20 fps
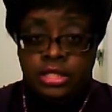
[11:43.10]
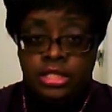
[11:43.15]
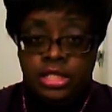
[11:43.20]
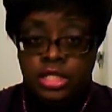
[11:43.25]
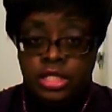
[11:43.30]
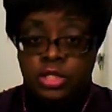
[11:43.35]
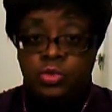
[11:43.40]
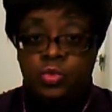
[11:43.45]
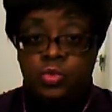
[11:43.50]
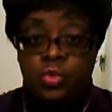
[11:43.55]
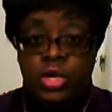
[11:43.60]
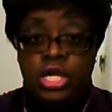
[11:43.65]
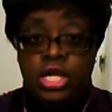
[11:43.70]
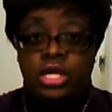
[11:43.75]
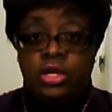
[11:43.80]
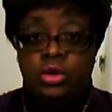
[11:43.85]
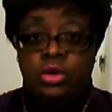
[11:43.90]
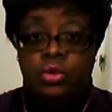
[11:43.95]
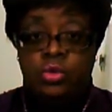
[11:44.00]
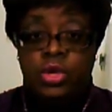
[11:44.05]
since
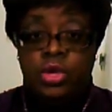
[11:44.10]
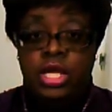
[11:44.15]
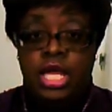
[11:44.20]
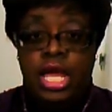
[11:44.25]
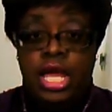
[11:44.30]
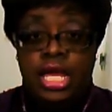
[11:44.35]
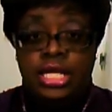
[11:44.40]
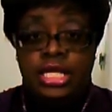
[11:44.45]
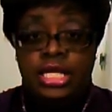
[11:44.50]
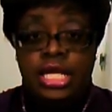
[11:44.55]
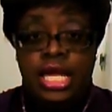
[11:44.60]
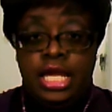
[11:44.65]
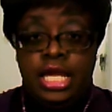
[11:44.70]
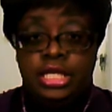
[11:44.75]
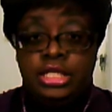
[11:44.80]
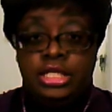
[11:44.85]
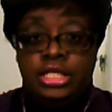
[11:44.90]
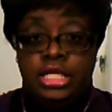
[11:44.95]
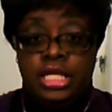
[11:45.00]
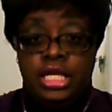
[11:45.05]
we
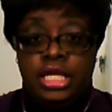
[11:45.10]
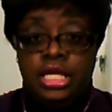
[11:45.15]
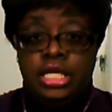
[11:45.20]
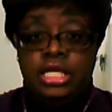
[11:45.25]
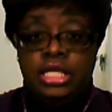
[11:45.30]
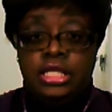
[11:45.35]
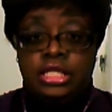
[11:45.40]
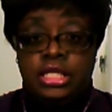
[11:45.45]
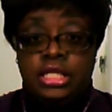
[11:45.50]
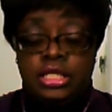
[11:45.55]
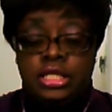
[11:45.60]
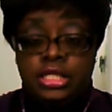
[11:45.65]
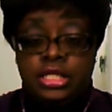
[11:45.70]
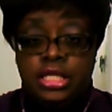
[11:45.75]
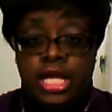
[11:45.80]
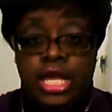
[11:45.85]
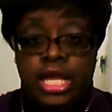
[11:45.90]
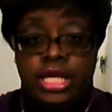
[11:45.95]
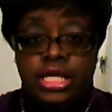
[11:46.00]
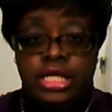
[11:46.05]
ADHDs and
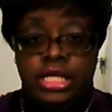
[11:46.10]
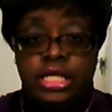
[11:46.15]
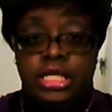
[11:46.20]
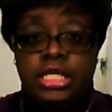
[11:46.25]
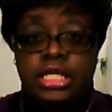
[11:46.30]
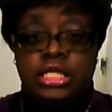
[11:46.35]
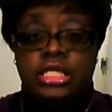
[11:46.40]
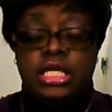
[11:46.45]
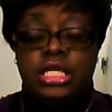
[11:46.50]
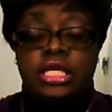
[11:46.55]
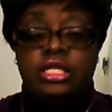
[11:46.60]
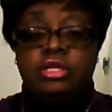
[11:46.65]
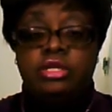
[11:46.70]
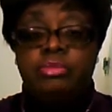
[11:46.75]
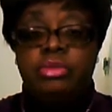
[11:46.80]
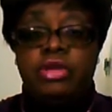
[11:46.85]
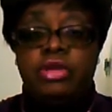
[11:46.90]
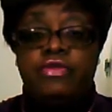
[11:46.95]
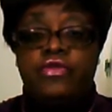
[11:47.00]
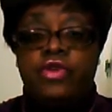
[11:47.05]
ADDs tend to
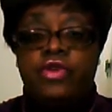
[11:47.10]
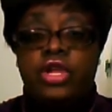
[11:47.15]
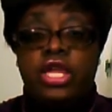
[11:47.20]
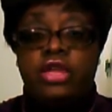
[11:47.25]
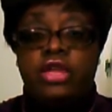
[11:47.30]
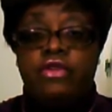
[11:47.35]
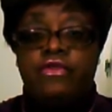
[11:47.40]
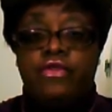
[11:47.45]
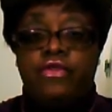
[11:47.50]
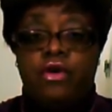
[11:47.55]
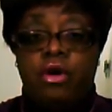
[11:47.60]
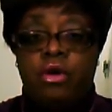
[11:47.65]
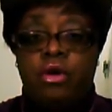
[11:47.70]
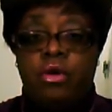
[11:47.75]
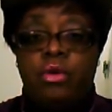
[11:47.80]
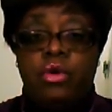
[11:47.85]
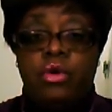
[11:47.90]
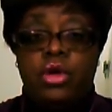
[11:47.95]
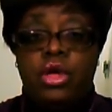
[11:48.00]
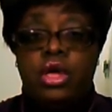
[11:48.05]
be
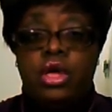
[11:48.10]
forgetful,